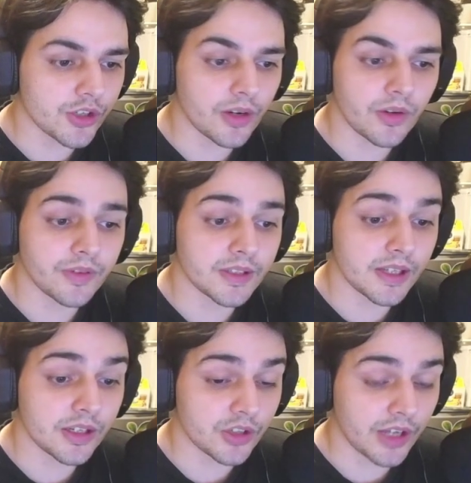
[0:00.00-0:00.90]
I don't know if this
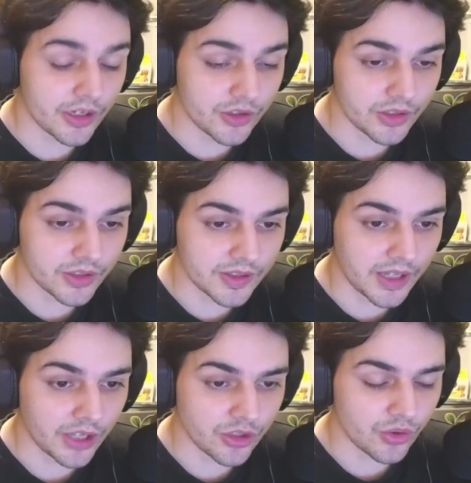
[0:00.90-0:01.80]
is actually a
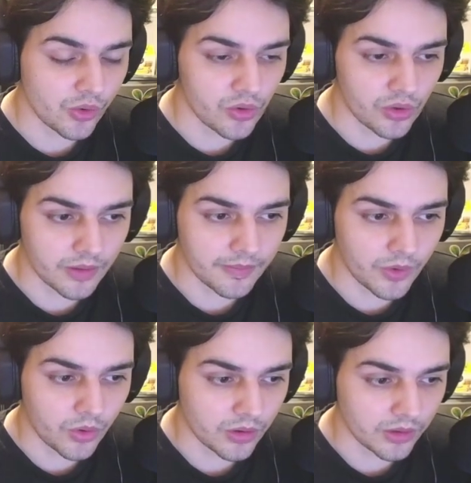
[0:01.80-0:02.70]
sketch or
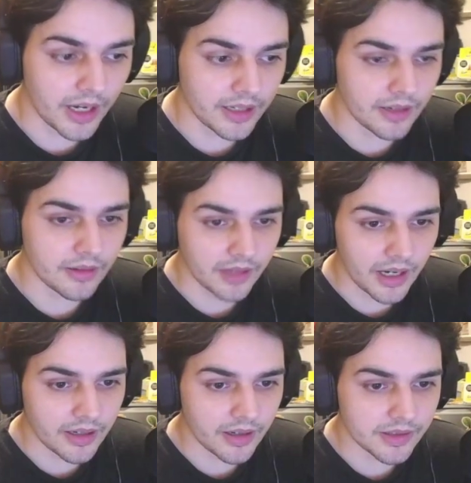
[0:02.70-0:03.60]

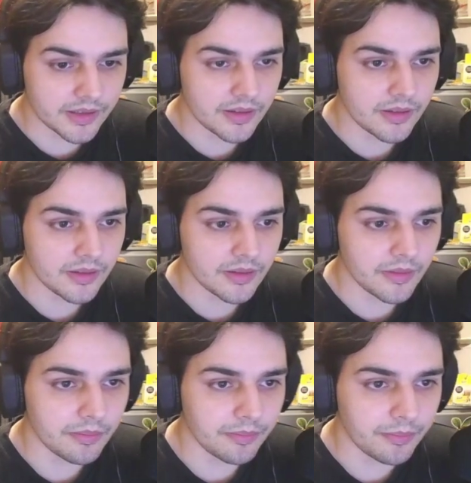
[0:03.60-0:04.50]
line art,
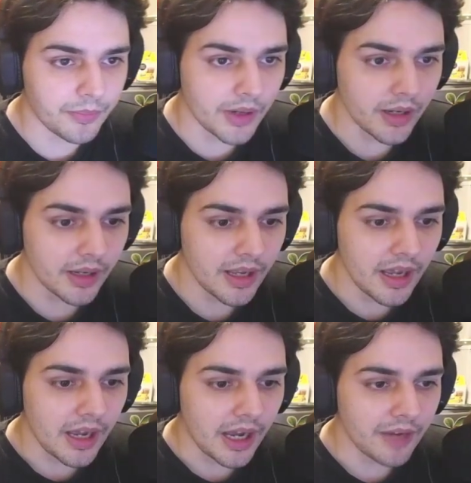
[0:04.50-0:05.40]
but
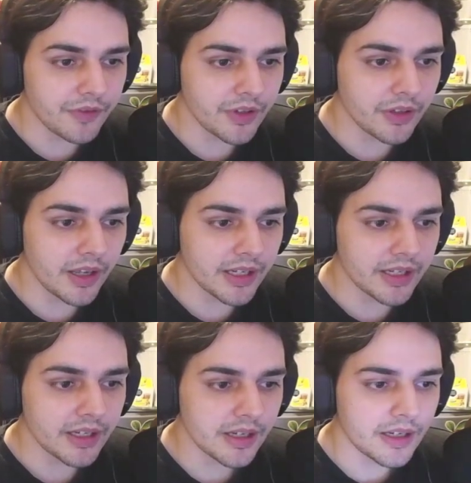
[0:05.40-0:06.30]
I feel like